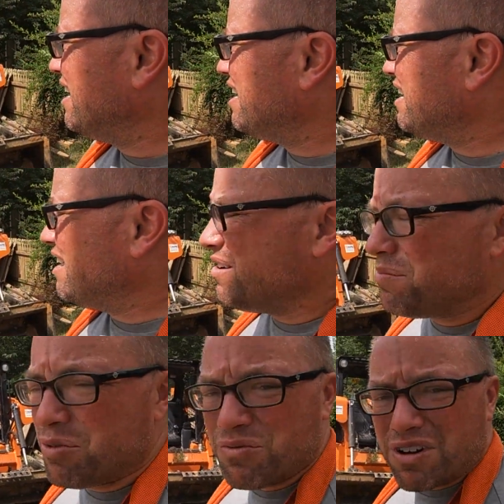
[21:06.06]
yeah,
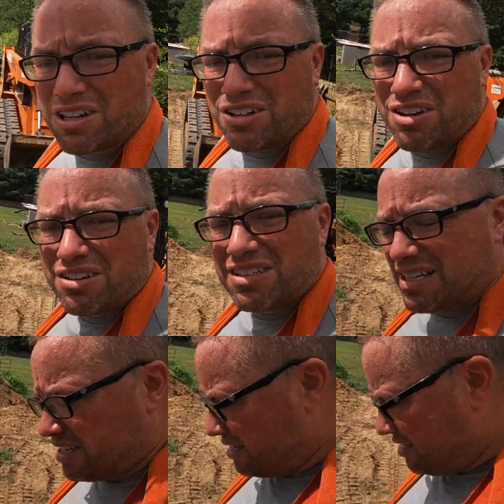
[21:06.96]
moving right along. It's
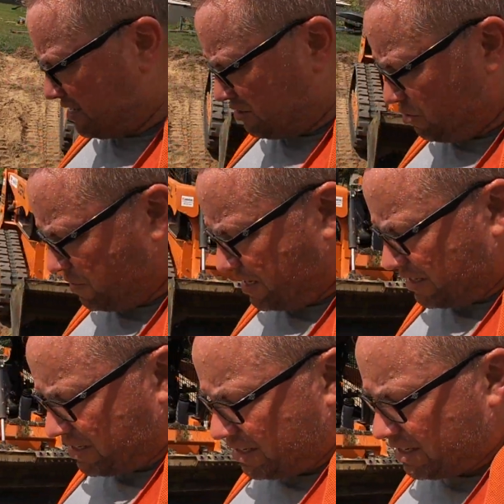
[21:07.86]
not too bad.
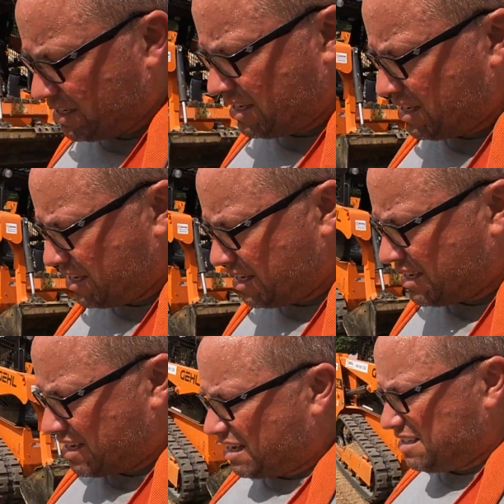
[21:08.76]

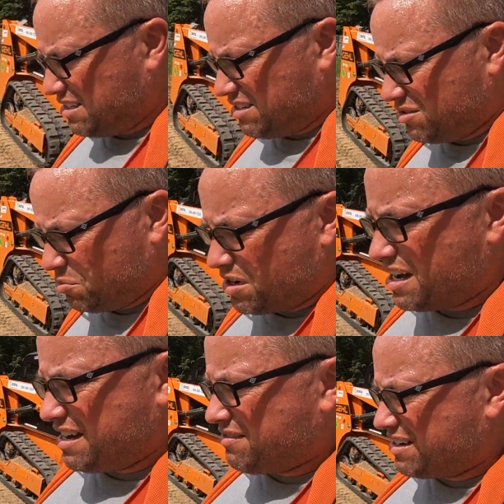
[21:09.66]
It's just super
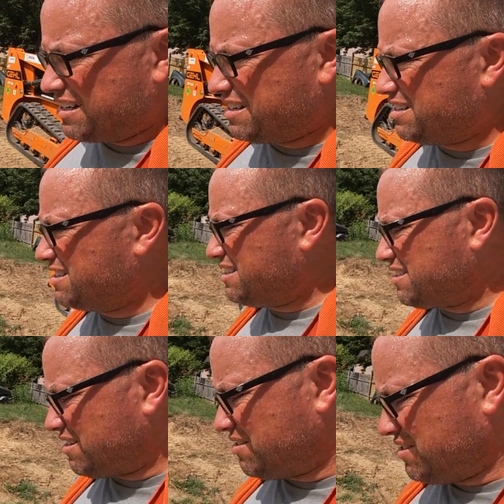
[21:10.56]
hot out right now,
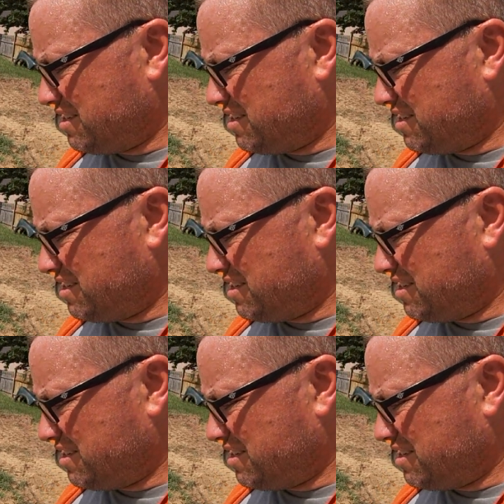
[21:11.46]
so